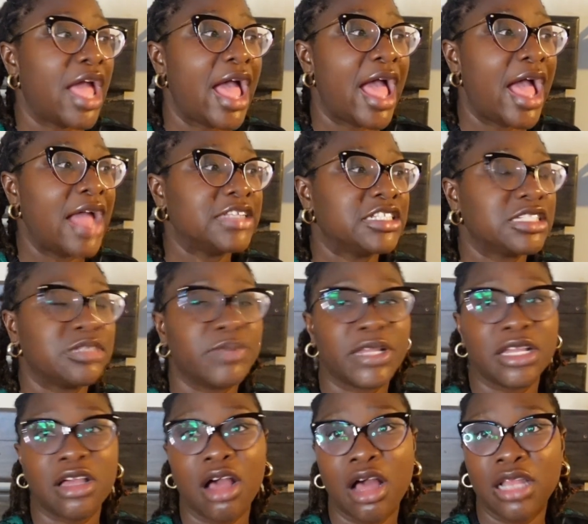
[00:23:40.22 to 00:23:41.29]
I just been
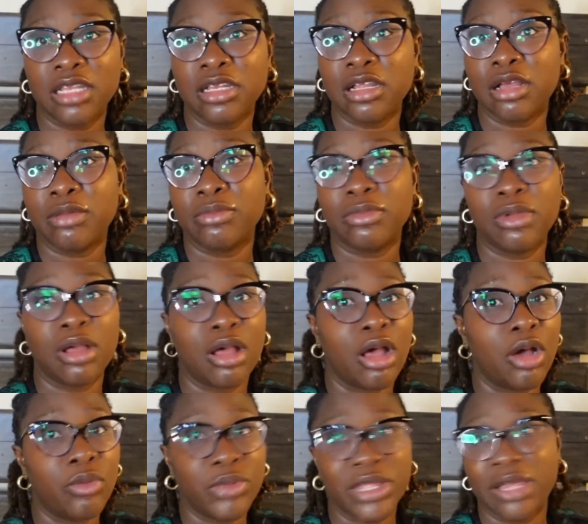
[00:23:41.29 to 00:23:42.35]
calling them
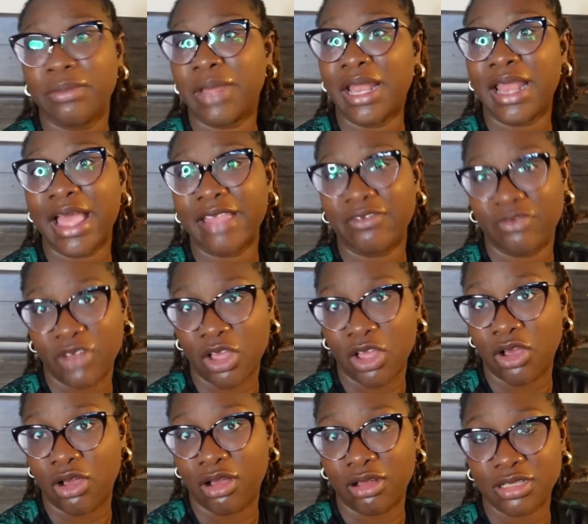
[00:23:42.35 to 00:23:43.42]
a week in my life
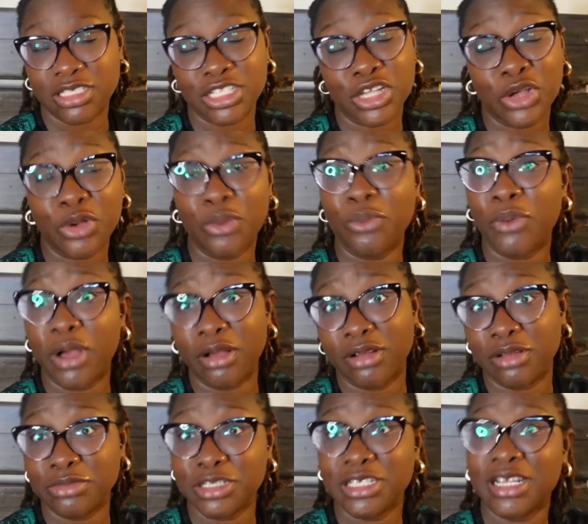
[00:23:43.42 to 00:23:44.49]
vlog. So
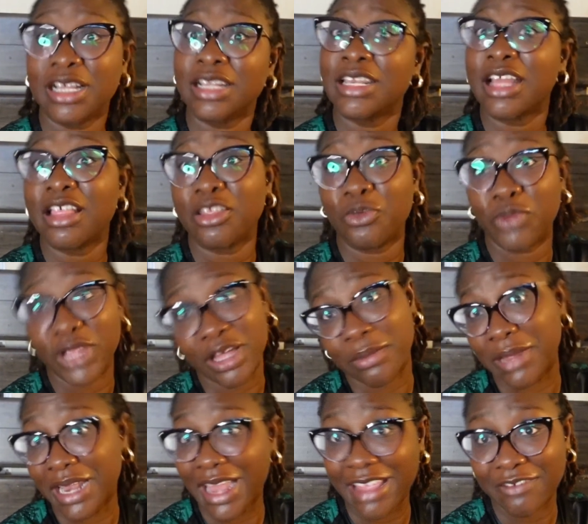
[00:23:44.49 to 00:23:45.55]
welcome to another week of my
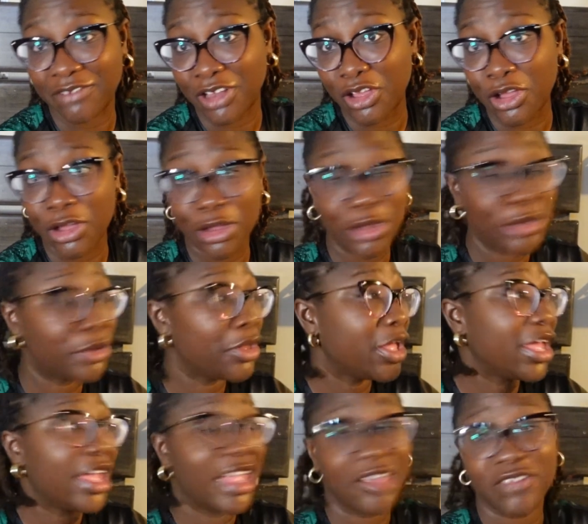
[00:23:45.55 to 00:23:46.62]
life vlog,
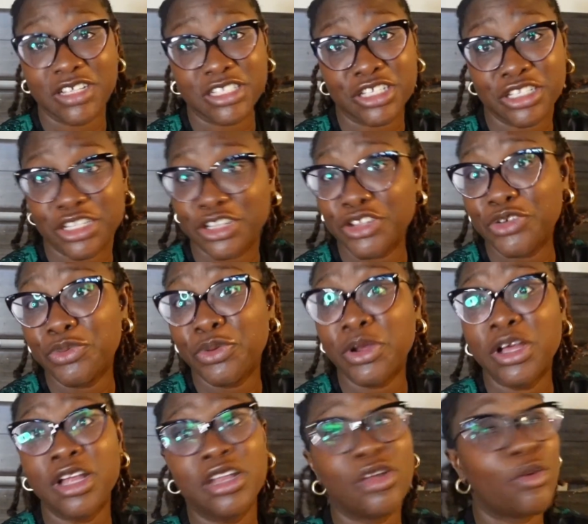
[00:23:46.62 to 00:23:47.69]
if this is a new
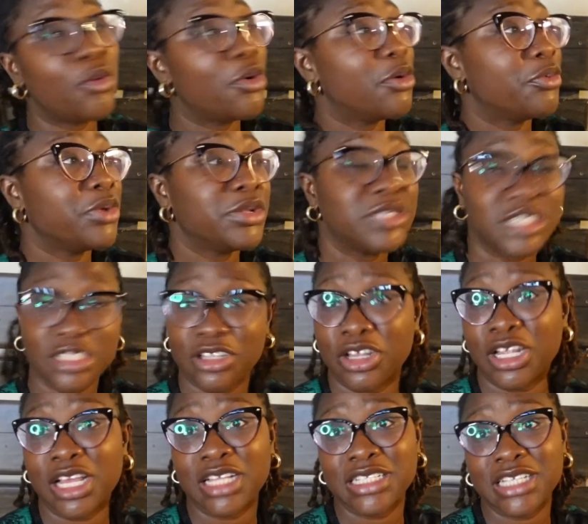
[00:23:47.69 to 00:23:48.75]
one, or we just gonna
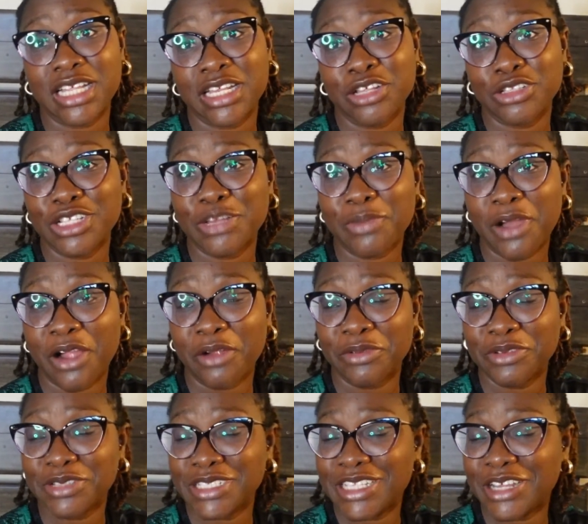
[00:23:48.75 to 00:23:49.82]
continue tomorrow.
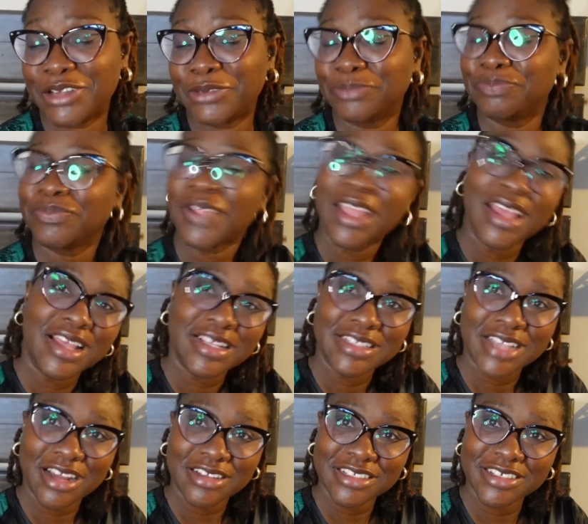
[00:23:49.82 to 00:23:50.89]
So
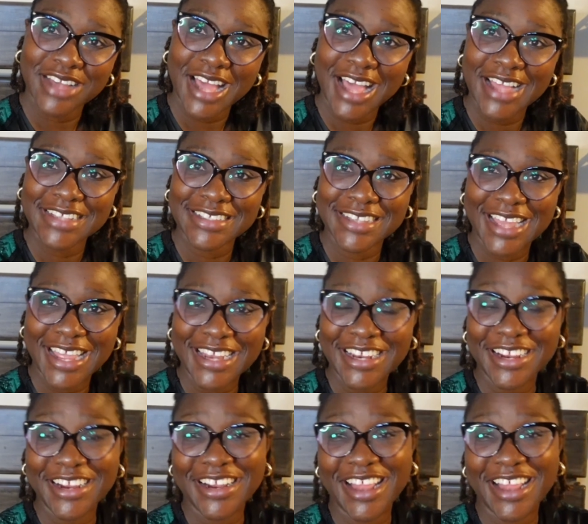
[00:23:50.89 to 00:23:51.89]
talk to you guys later.